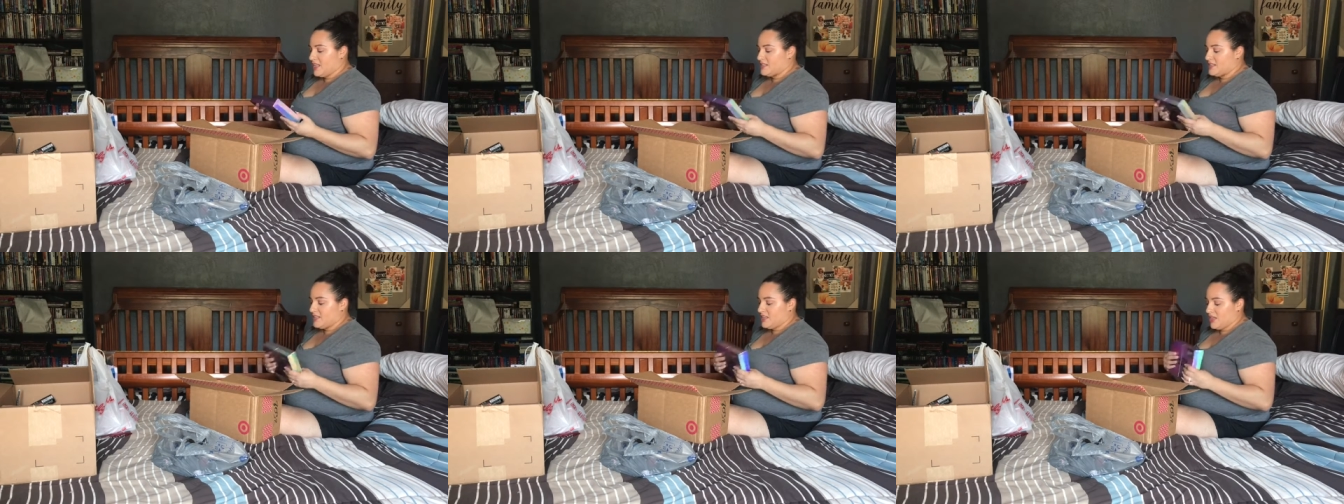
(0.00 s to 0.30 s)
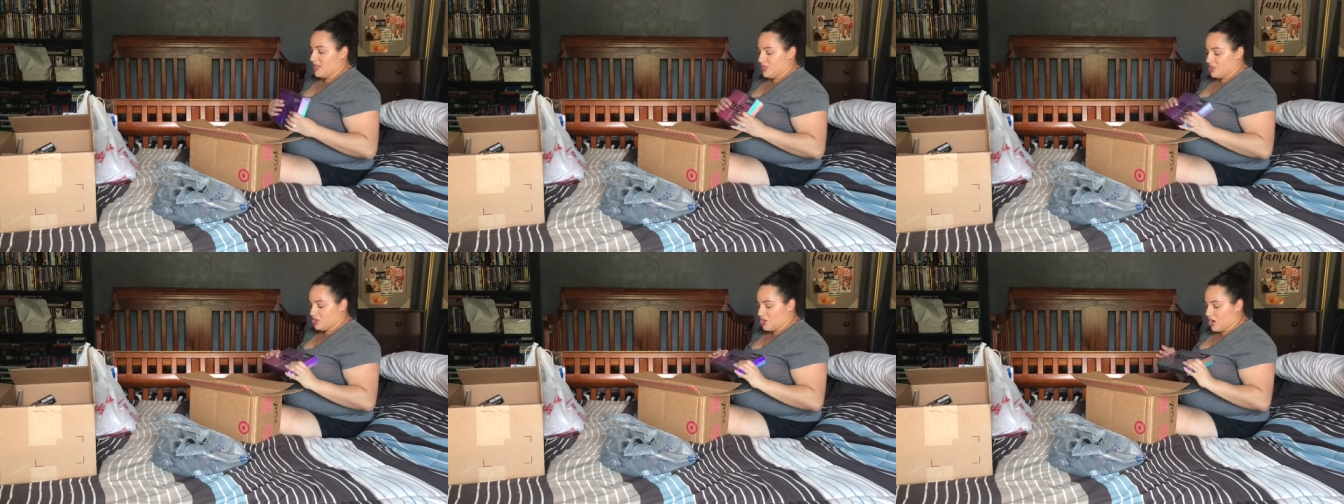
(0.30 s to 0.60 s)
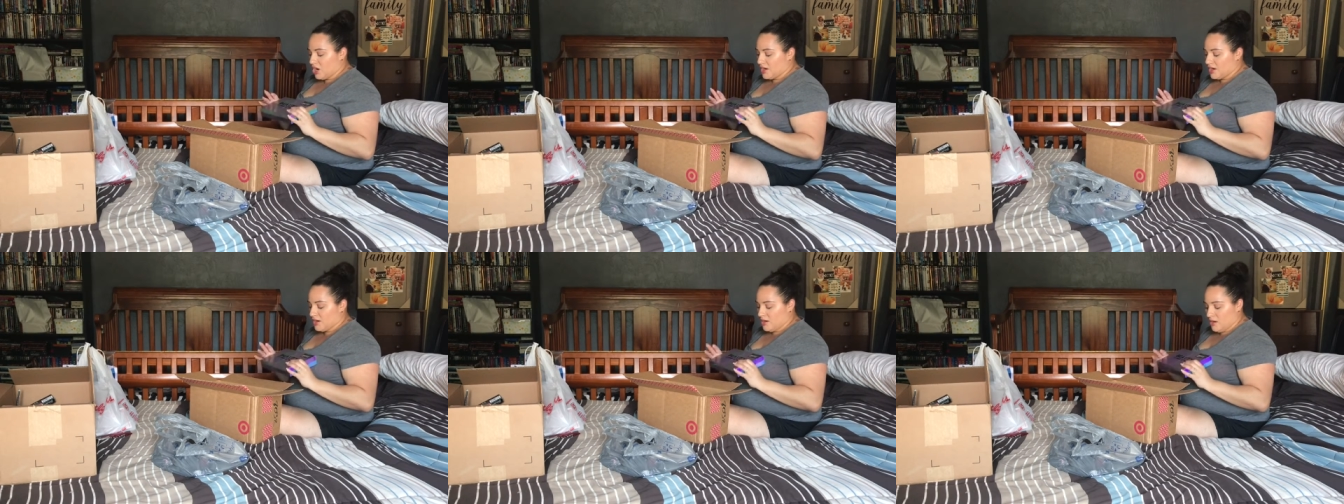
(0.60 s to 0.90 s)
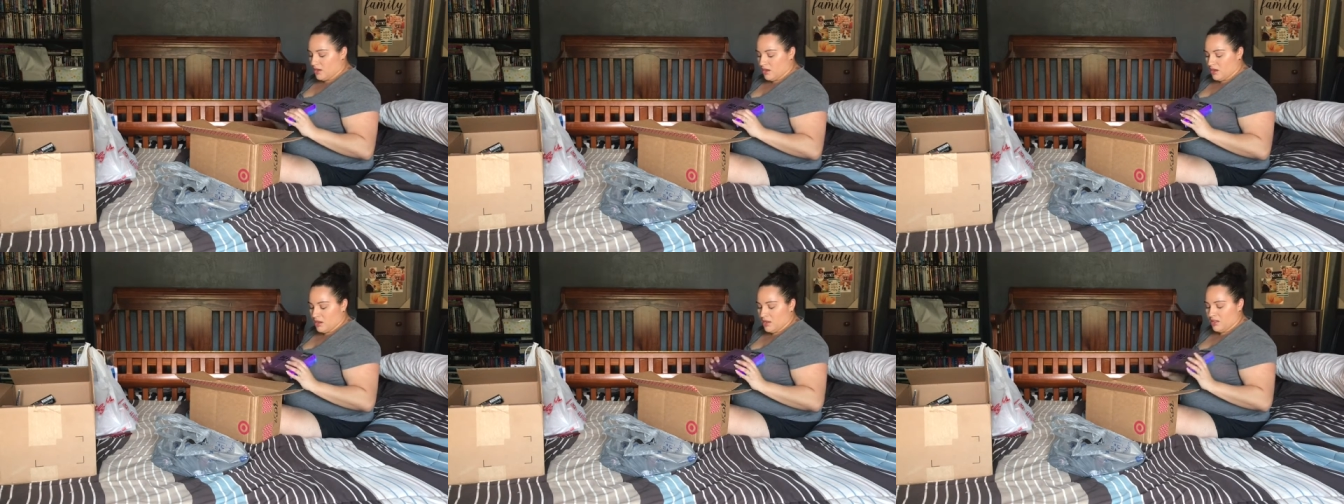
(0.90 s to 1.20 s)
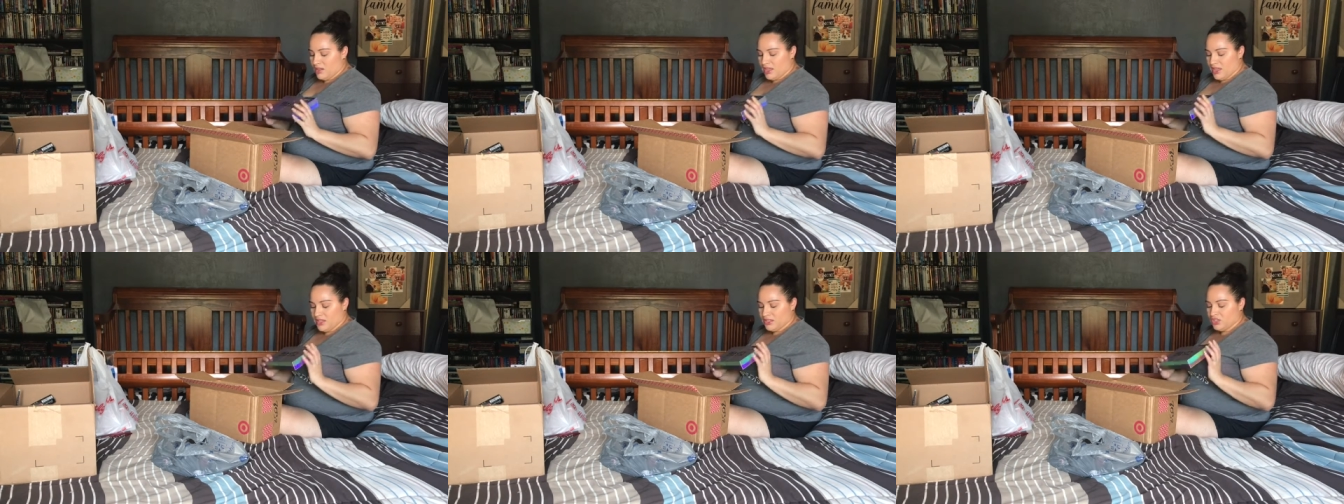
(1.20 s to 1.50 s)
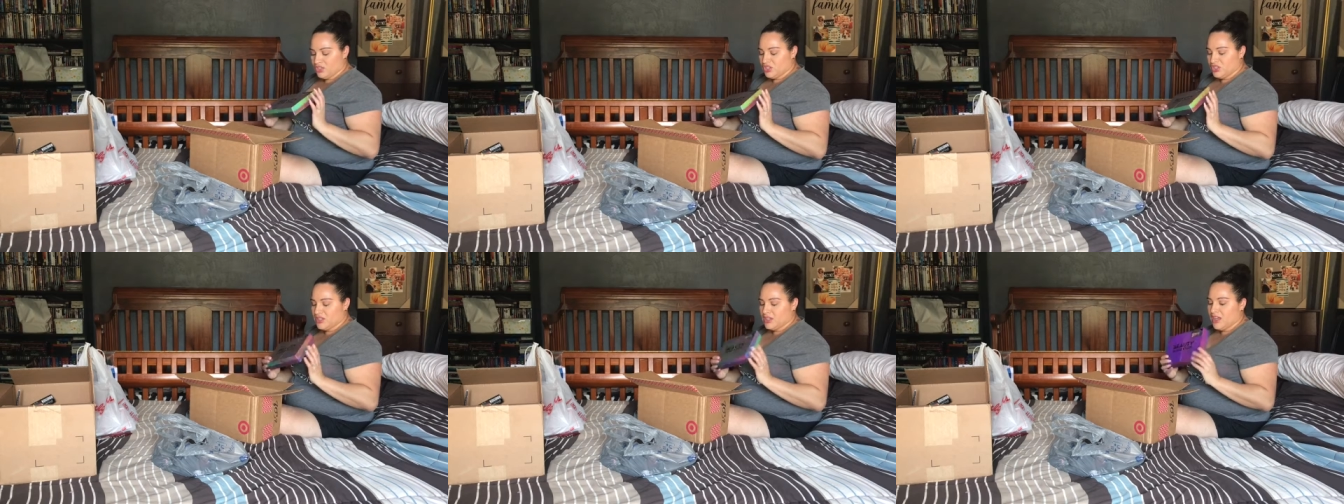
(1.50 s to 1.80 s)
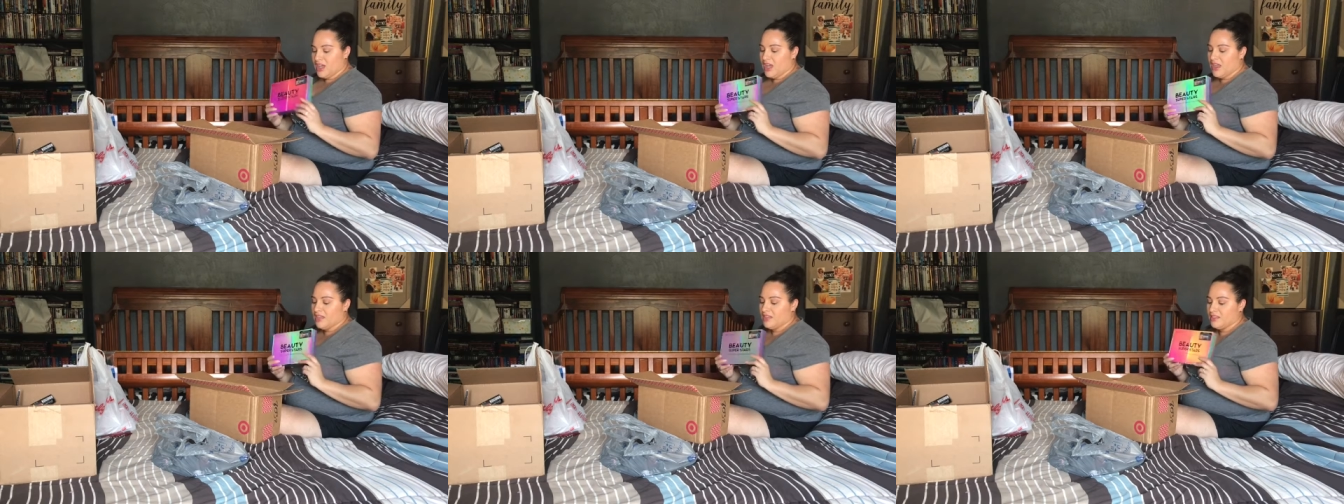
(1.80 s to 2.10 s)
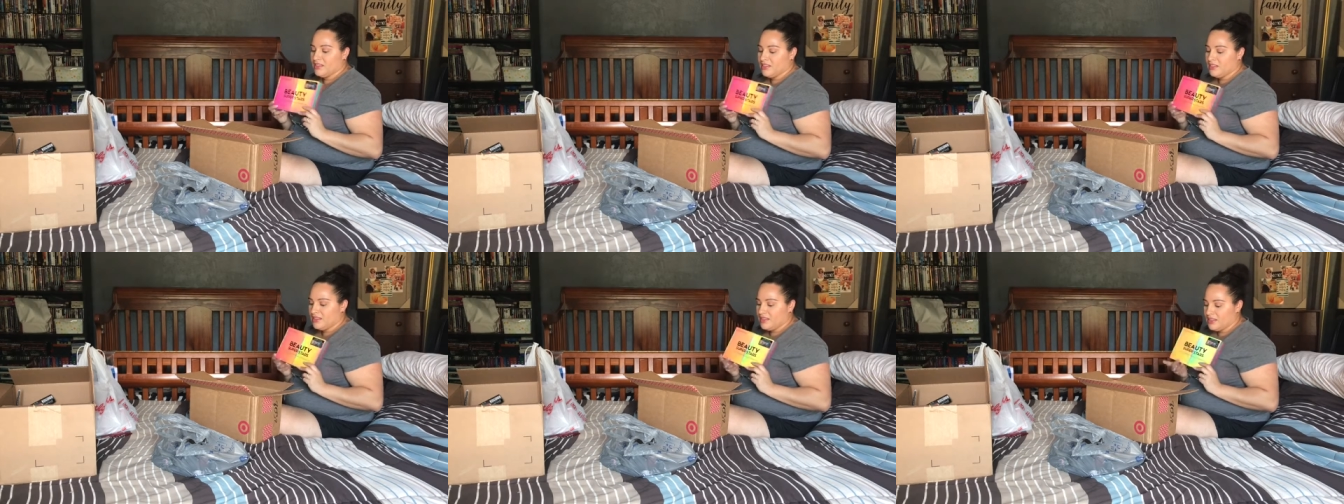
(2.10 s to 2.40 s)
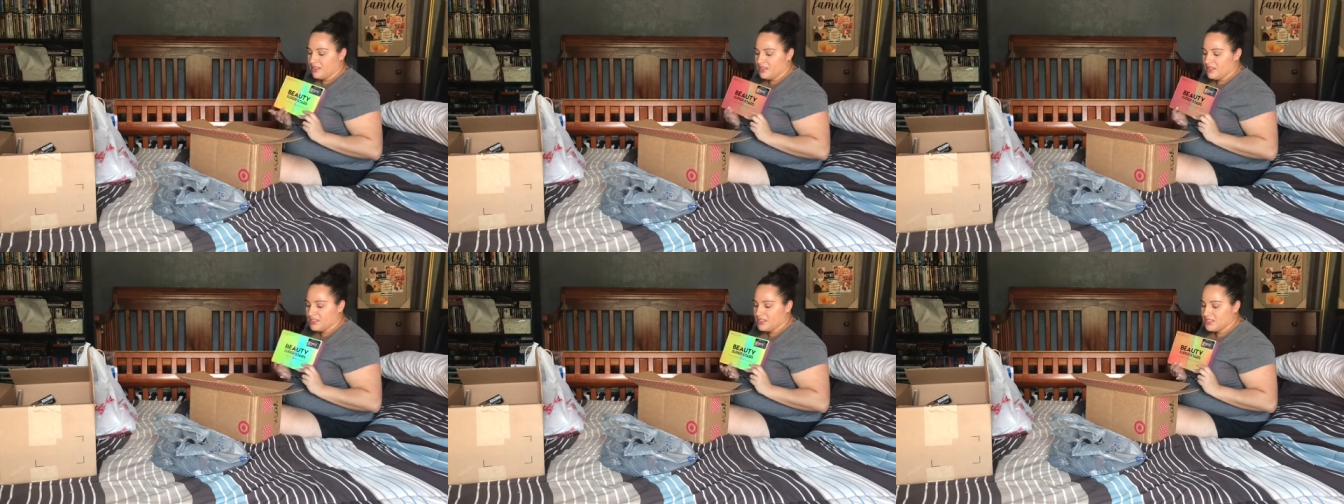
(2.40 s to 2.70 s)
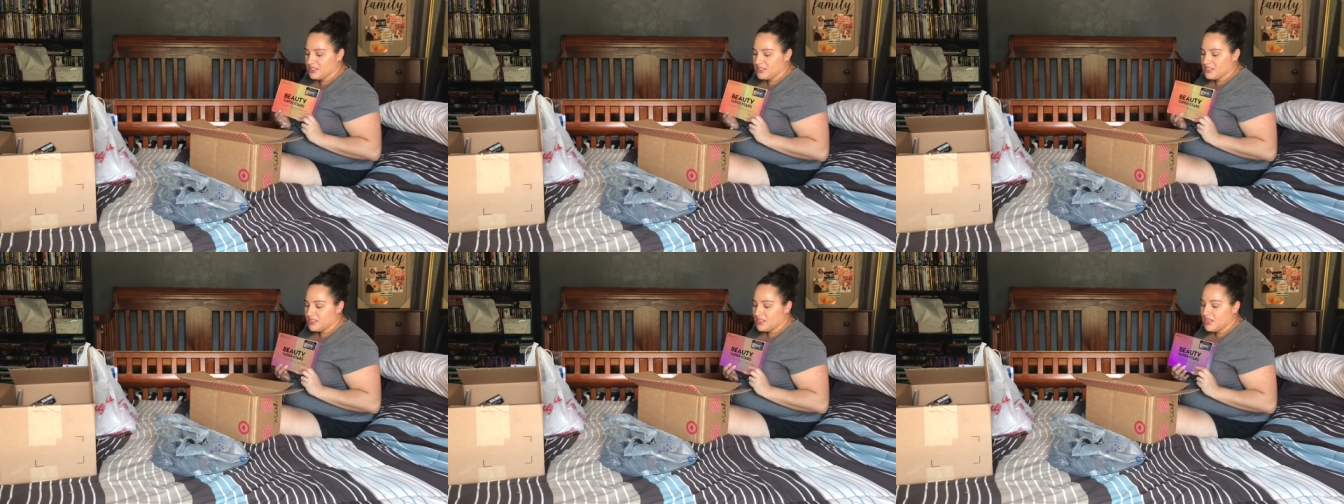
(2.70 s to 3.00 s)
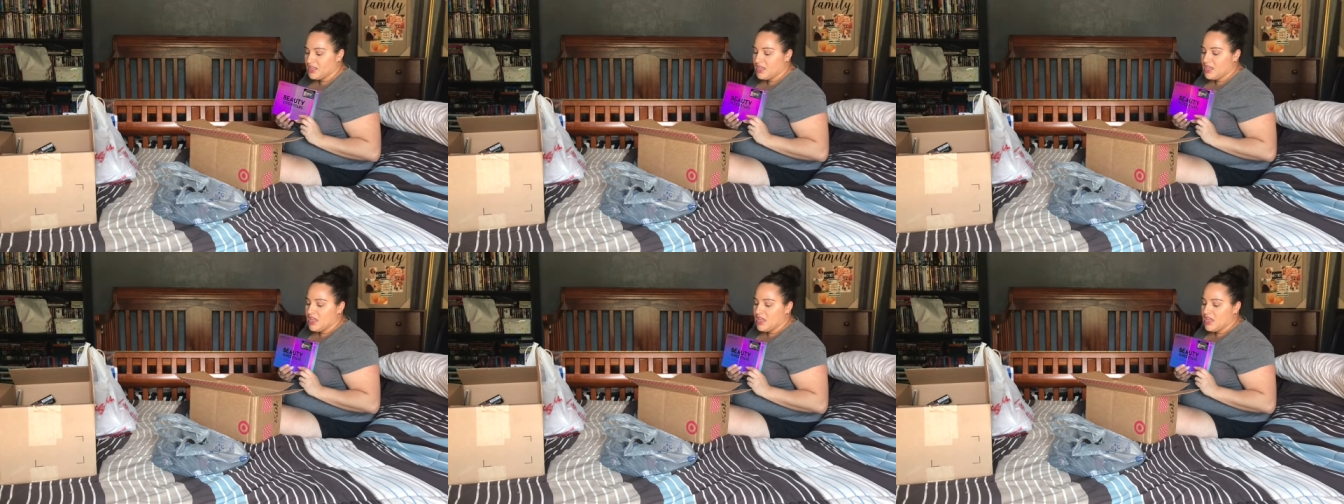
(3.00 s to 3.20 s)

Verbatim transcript: and did a Target haul and she got this.